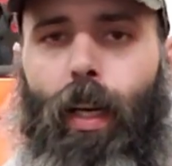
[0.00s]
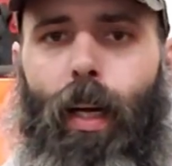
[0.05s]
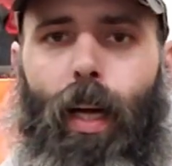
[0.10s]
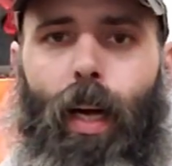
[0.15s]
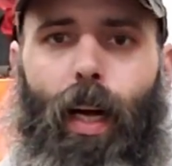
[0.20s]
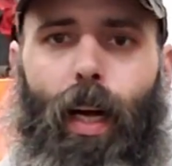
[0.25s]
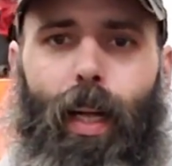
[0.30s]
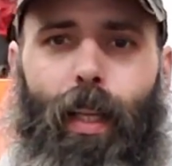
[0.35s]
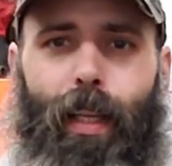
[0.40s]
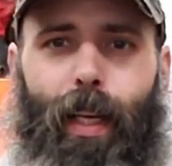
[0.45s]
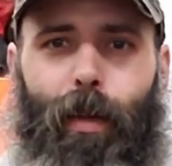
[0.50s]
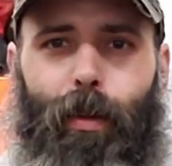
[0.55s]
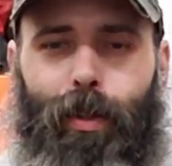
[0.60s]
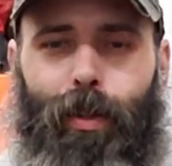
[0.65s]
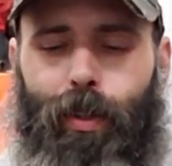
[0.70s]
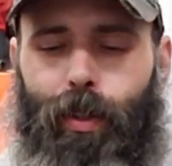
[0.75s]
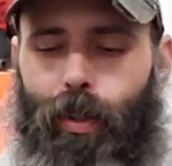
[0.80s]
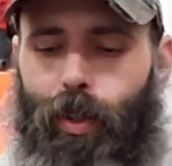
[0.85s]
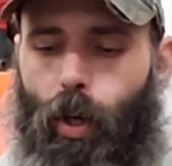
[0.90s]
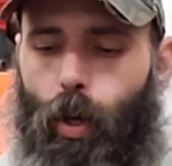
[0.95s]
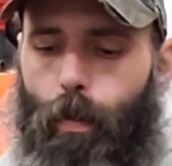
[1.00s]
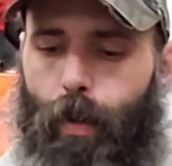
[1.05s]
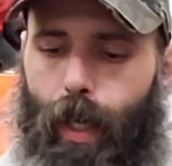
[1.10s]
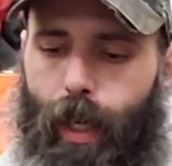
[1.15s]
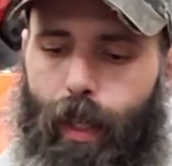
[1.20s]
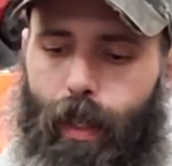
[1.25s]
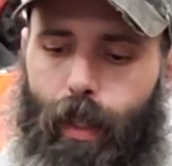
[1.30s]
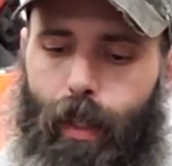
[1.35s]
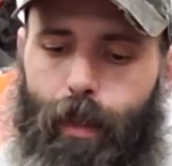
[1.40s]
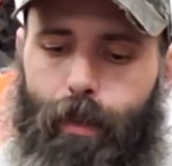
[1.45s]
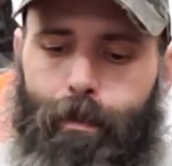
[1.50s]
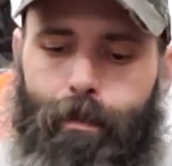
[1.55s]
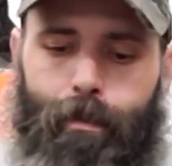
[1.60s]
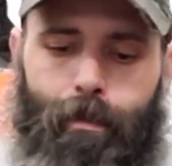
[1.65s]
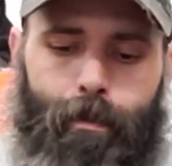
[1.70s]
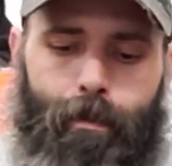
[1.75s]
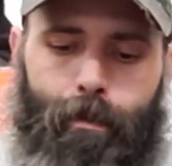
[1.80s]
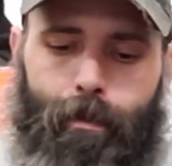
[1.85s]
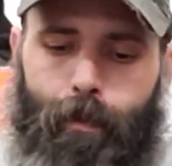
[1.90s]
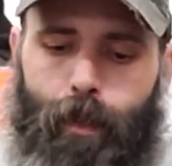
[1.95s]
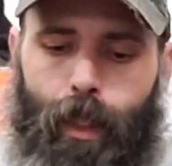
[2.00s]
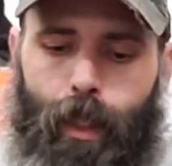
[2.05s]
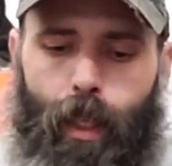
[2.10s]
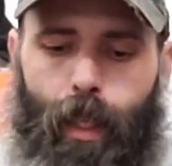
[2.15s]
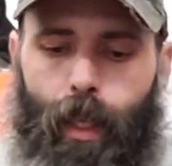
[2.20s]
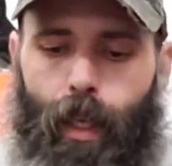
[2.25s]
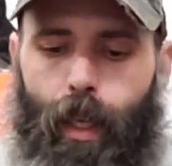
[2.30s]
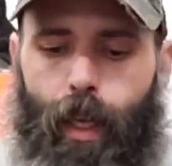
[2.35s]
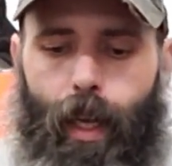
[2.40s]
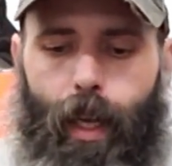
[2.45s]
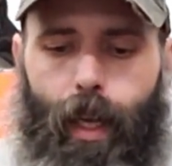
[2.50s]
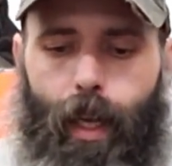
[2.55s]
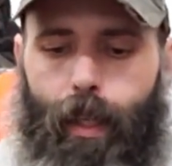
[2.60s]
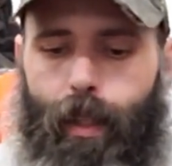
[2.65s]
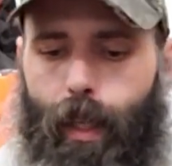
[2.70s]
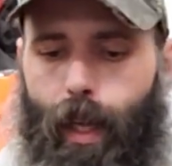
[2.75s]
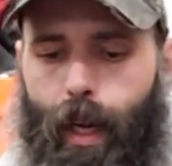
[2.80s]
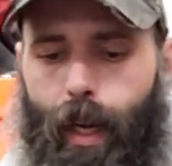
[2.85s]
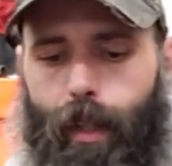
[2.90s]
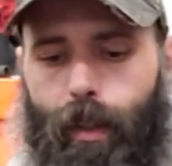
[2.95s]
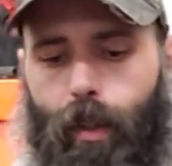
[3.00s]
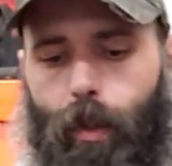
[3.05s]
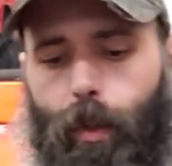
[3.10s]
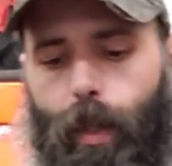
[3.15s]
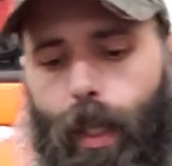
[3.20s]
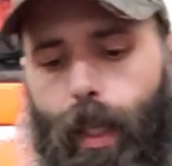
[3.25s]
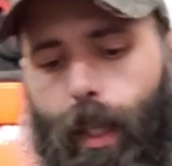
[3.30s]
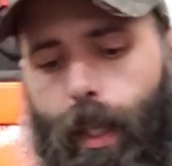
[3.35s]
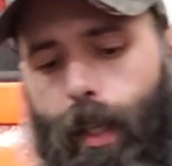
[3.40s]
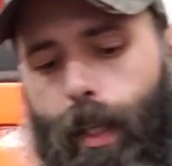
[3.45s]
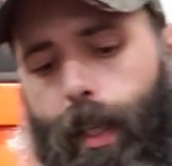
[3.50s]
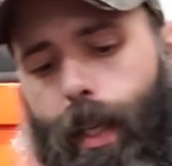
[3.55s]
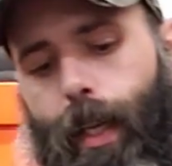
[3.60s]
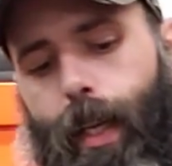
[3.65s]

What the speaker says: That was a no-brainer. And either way,